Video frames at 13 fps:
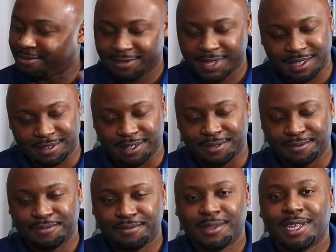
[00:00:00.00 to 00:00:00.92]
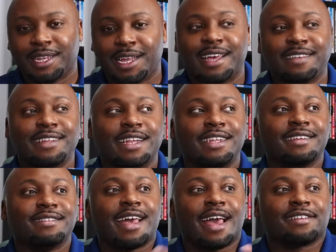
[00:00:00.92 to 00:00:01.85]
That's it. Now that's not the
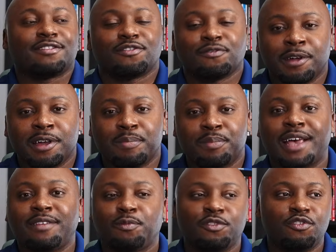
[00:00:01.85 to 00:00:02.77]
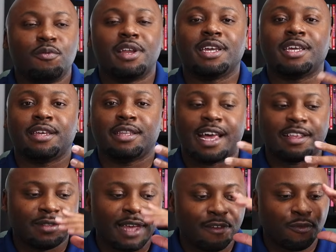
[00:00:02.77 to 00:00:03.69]
exact script, but that's what you want to get.
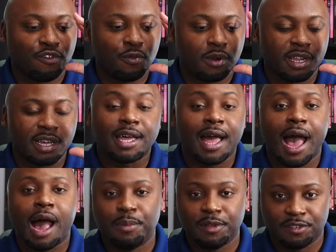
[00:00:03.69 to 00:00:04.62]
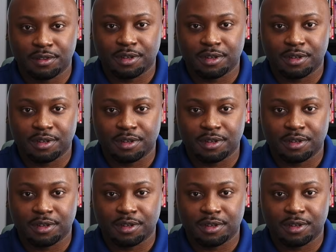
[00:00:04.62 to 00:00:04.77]
That's what you want to accomplish on the